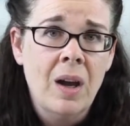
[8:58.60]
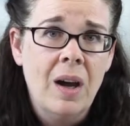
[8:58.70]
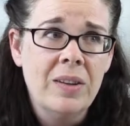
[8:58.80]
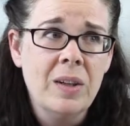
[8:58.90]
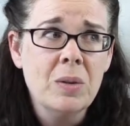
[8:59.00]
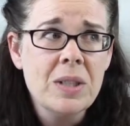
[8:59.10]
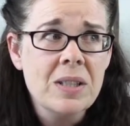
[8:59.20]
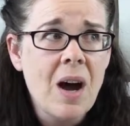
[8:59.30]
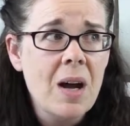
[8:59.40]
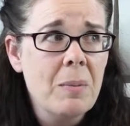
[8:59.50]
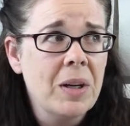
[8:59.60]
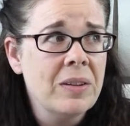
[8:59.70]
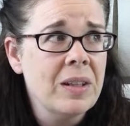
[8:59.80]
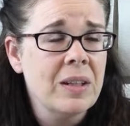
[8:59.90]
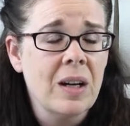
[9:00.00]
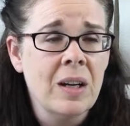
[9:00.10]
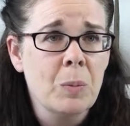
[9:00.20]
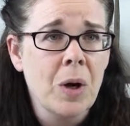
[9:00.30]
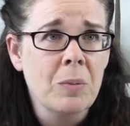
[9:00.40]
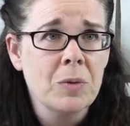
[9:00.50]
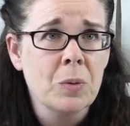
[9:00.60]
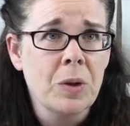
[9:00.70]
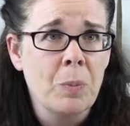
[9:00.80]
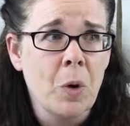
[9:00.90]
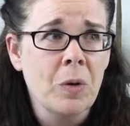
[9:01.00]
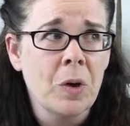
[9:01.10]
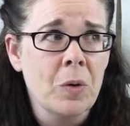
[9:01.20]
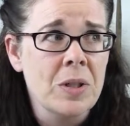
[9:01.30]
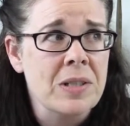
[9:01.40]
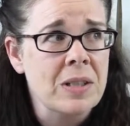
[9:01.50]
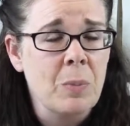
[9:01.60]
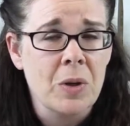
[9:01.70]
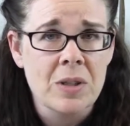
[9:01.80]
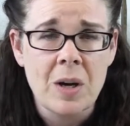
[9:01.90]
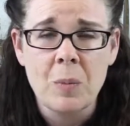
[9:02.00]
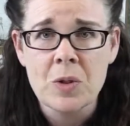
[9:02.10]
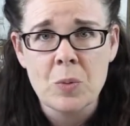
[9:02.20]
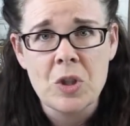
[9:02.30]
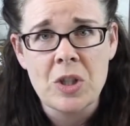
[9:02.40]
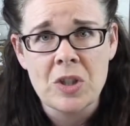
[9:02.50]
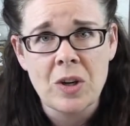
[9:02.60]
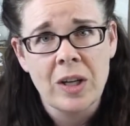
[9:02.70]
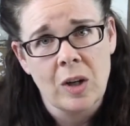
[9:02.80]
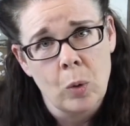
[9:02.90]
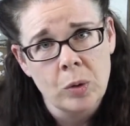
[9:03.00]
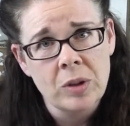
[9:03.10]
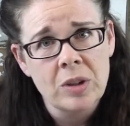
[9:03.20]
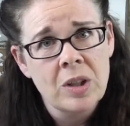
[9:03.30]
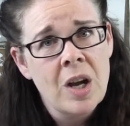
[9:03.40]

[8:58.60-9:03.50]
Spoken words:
The only time I think I had problems with Moira going to sleep on time was when she started getting older.